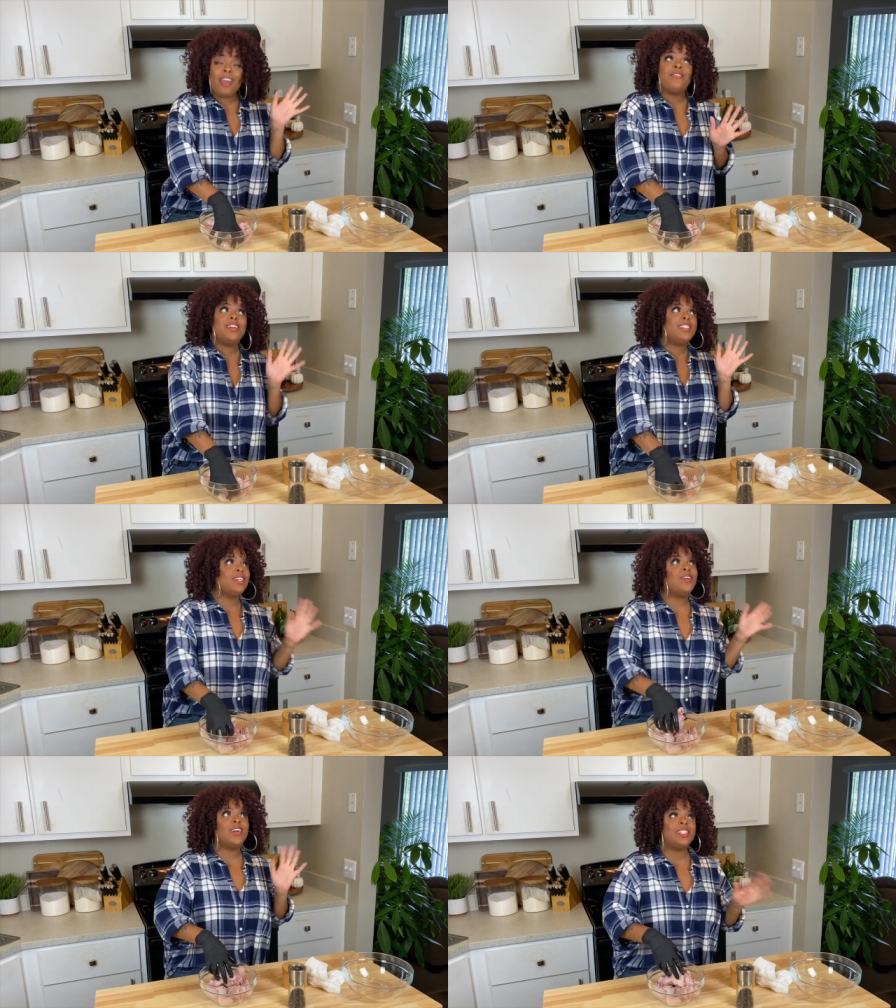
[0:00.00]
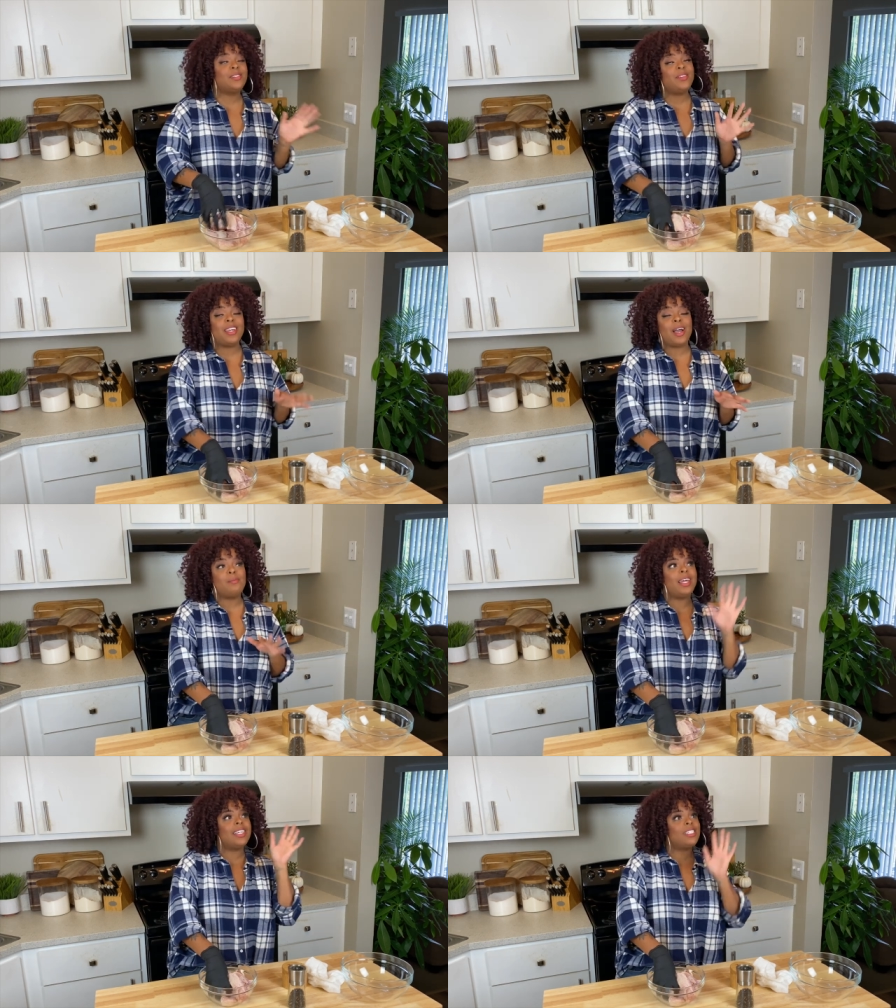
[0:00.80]
every single recipe,
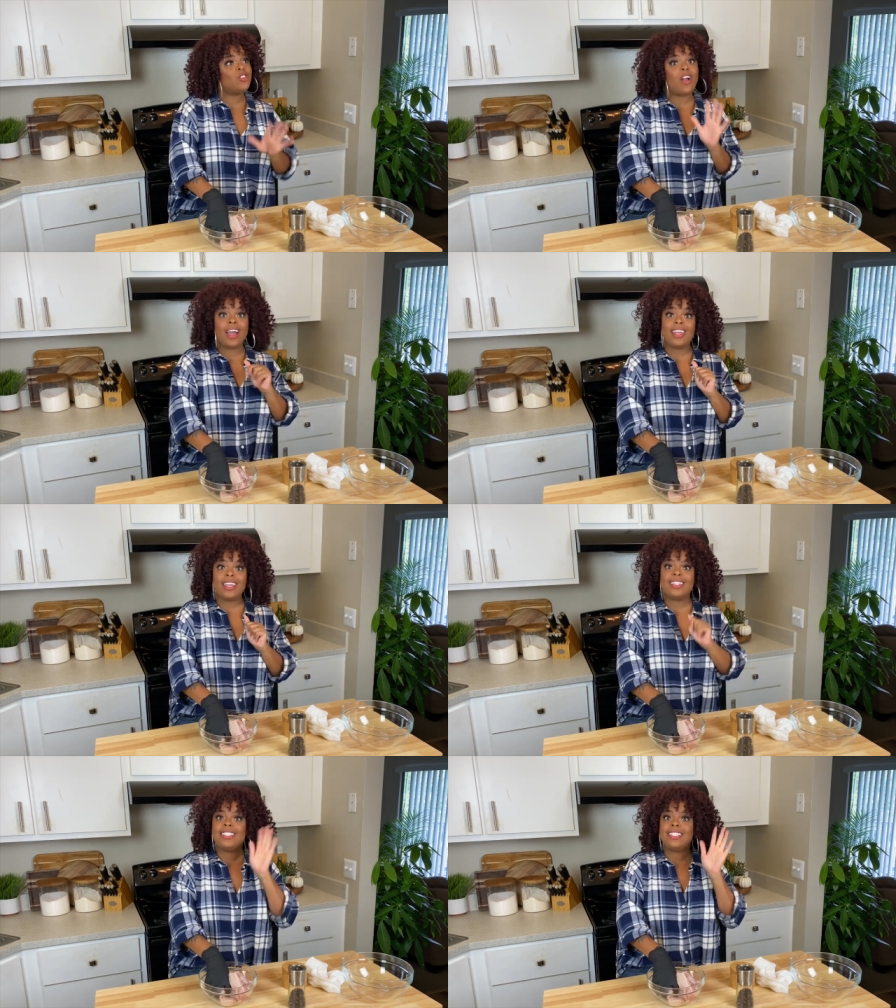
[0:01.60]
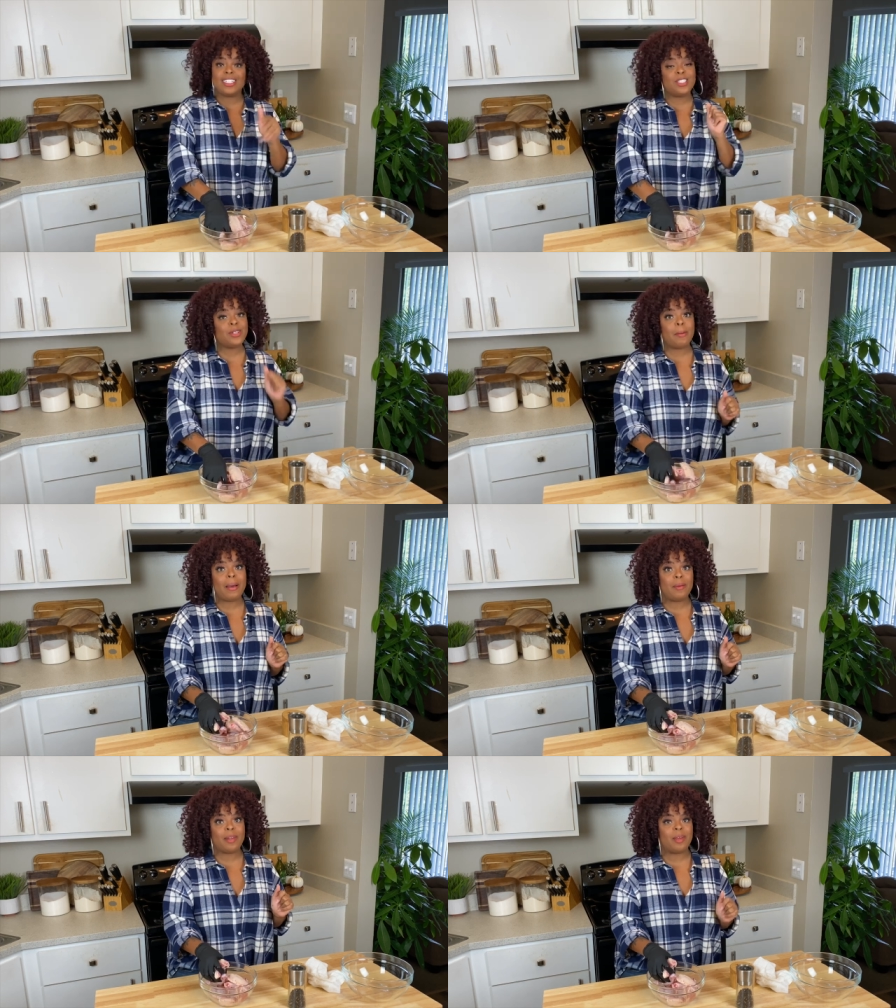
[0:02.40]
I'm like, try it, send it to your
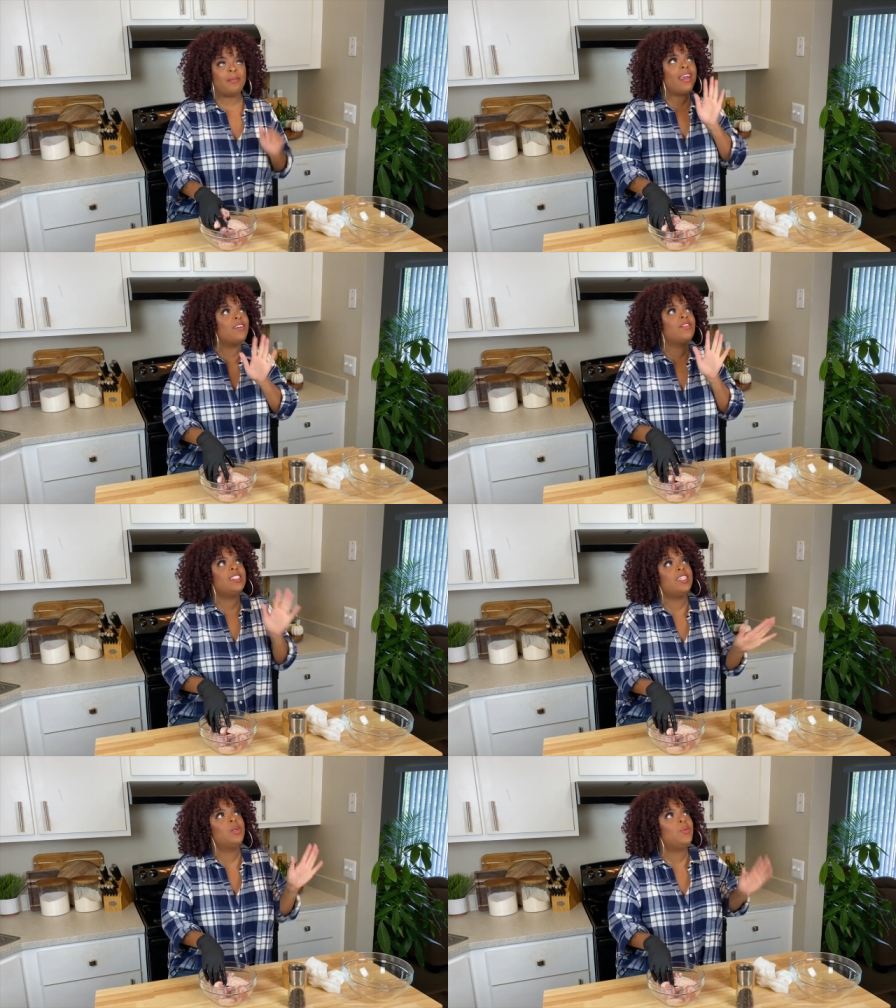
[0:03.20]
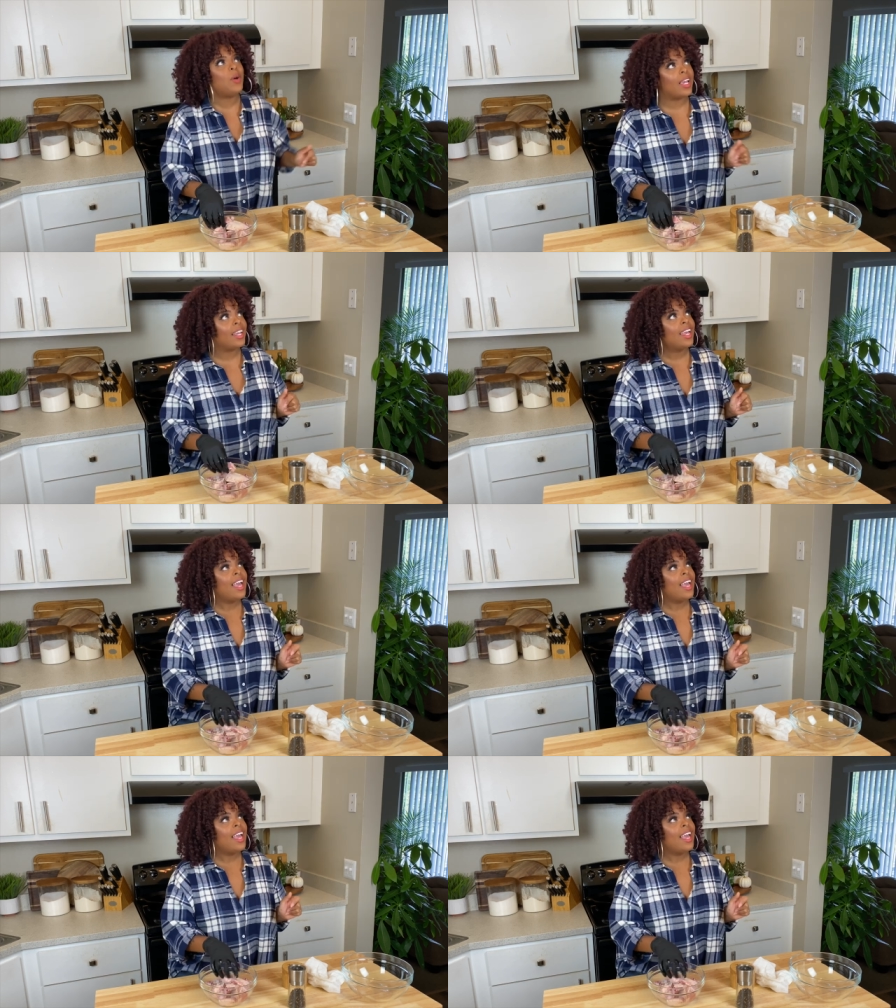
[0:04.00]
mom and them, every single one.